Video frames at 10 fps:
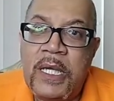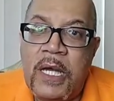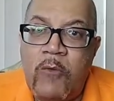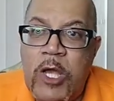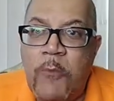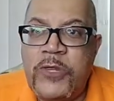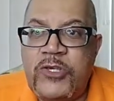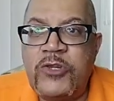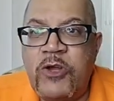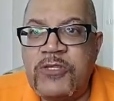We hope that
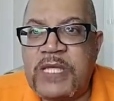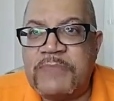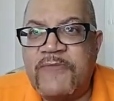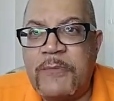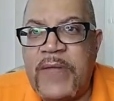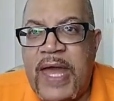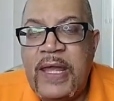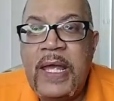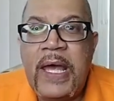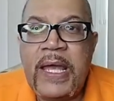you learned something from that.
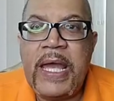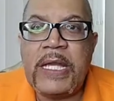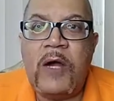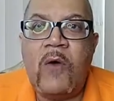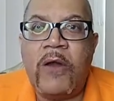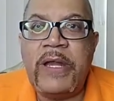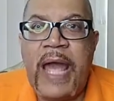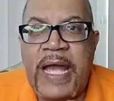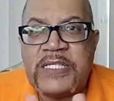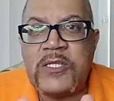Again, go on and
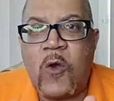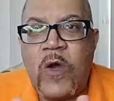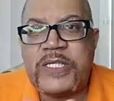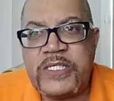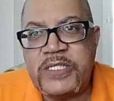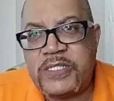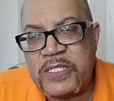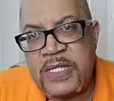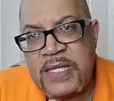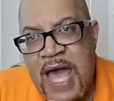answer the
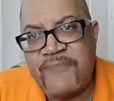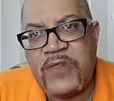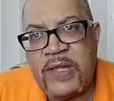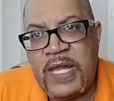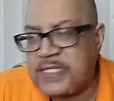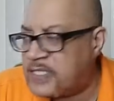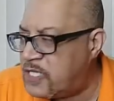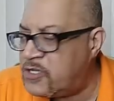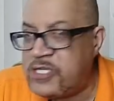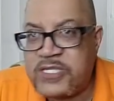questions after the lesson
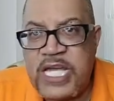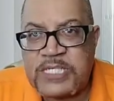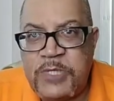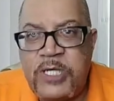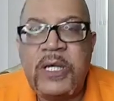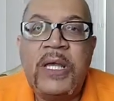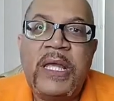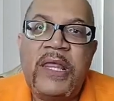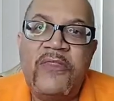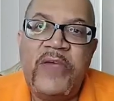here in your textbook.
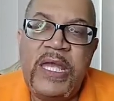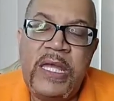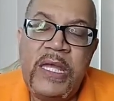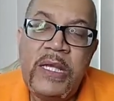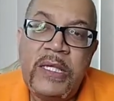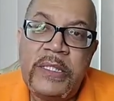The